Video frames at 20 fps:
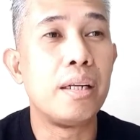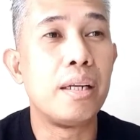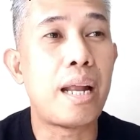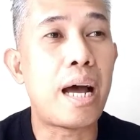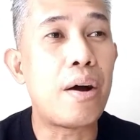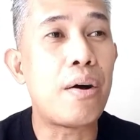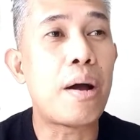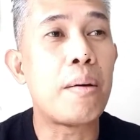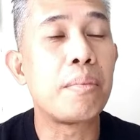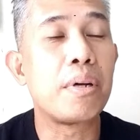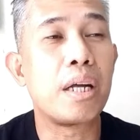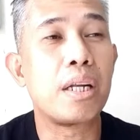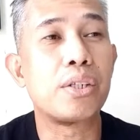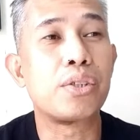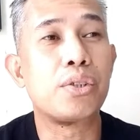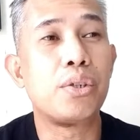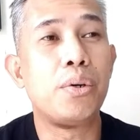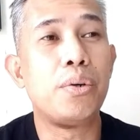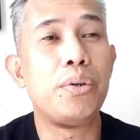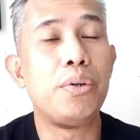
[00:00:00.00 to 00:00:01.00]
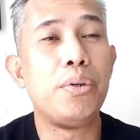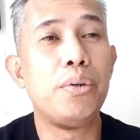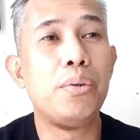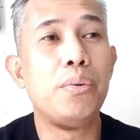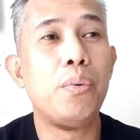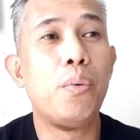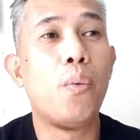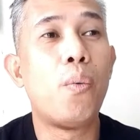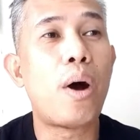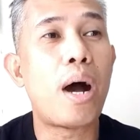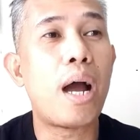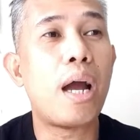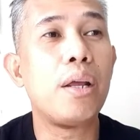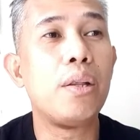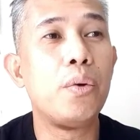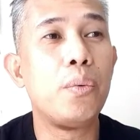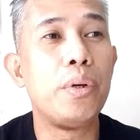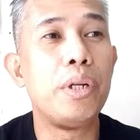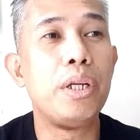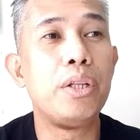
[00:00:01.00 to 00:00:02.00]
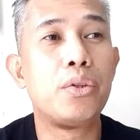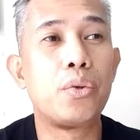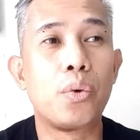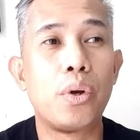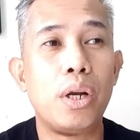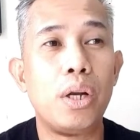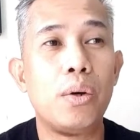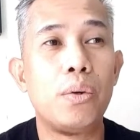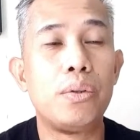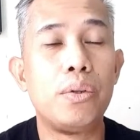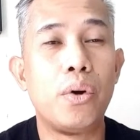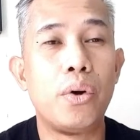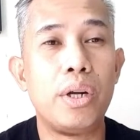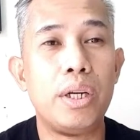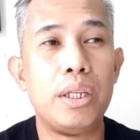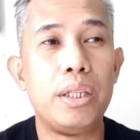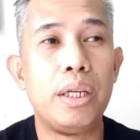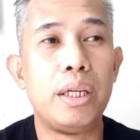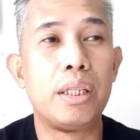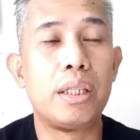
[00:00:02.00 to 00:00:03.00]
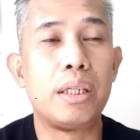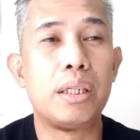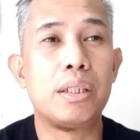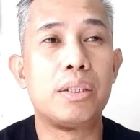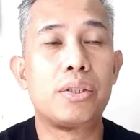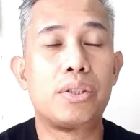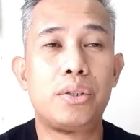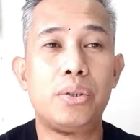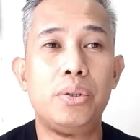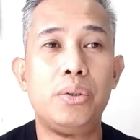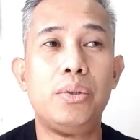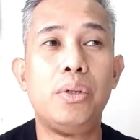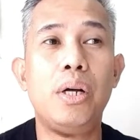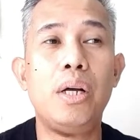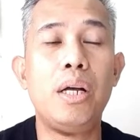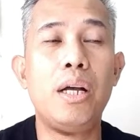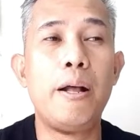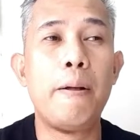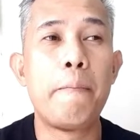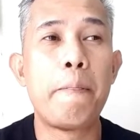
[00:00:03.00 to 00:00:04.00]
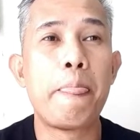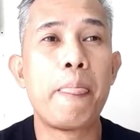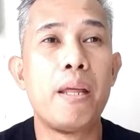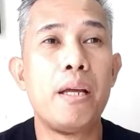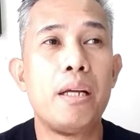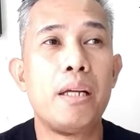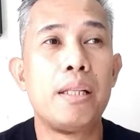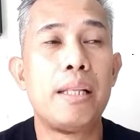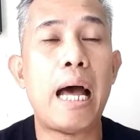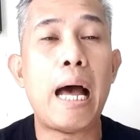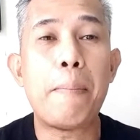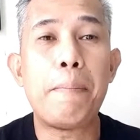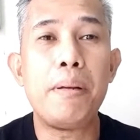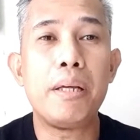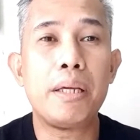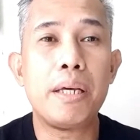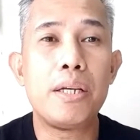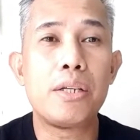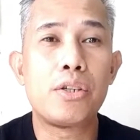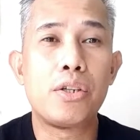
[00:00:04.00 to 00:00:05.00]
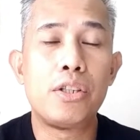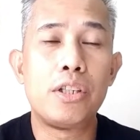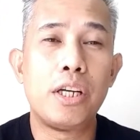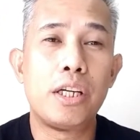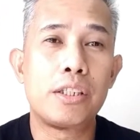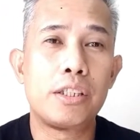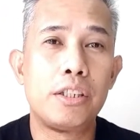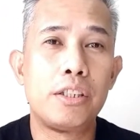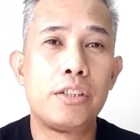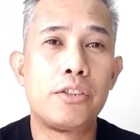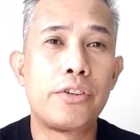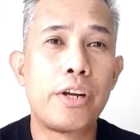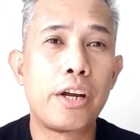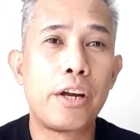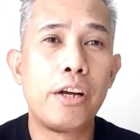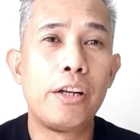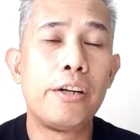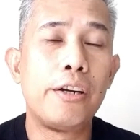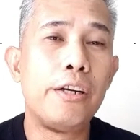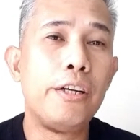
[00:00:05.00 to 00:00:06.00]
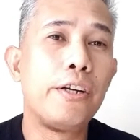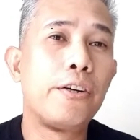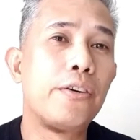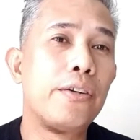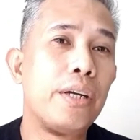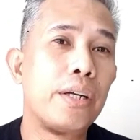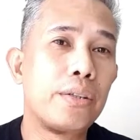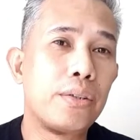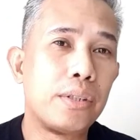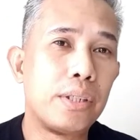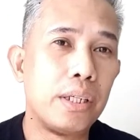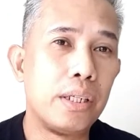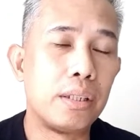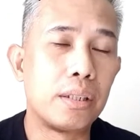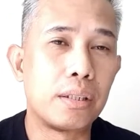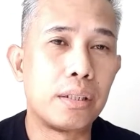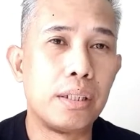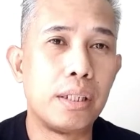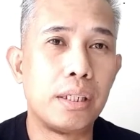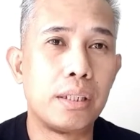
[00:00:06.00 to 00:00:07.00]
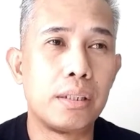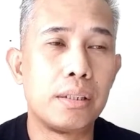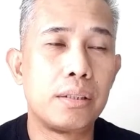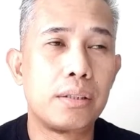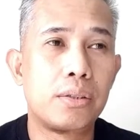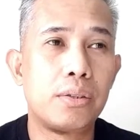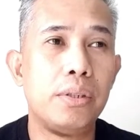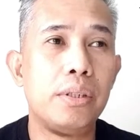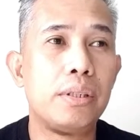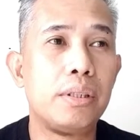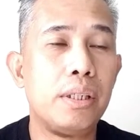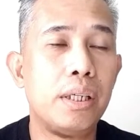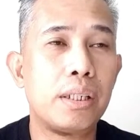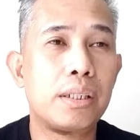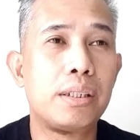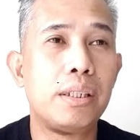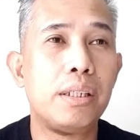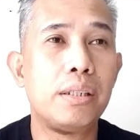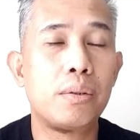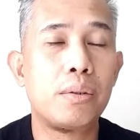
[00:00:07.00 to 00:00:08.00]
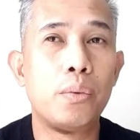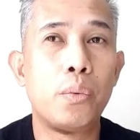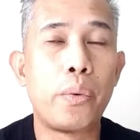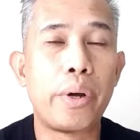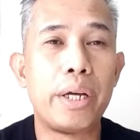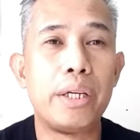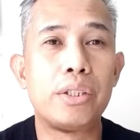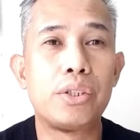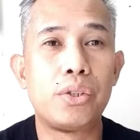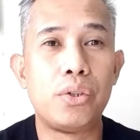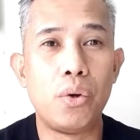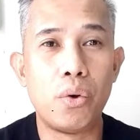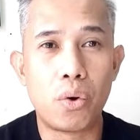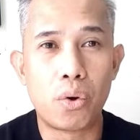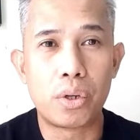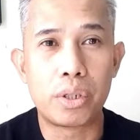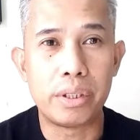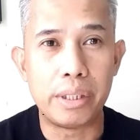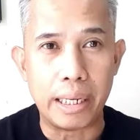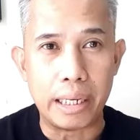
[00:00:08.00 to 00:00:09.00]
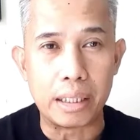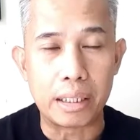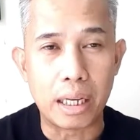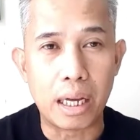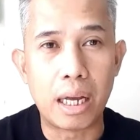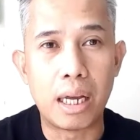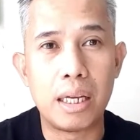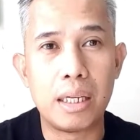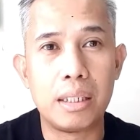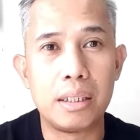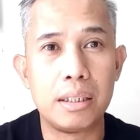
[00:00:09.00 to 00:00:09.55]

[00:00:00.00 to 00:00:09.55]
Now I'm gonna show you why do we need to reload oily data. So the application doesn't regularly connect to the internet, so it doesn't waste your data.